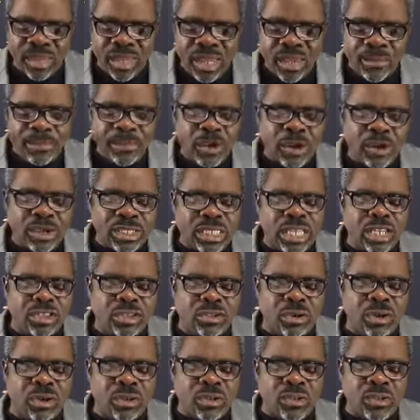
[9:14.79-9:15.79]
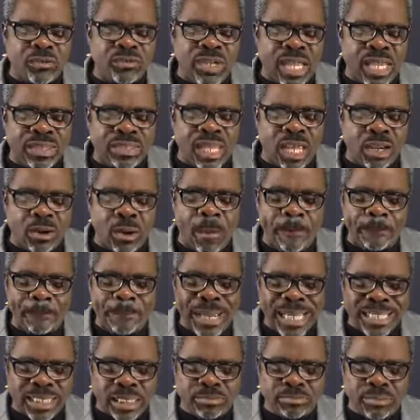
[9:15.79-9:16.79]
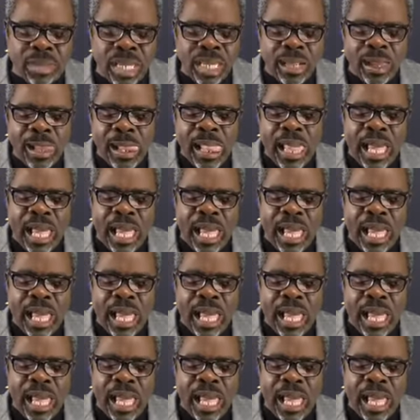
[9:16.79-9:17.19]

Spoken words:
Because the sorrows of death, they compassed me,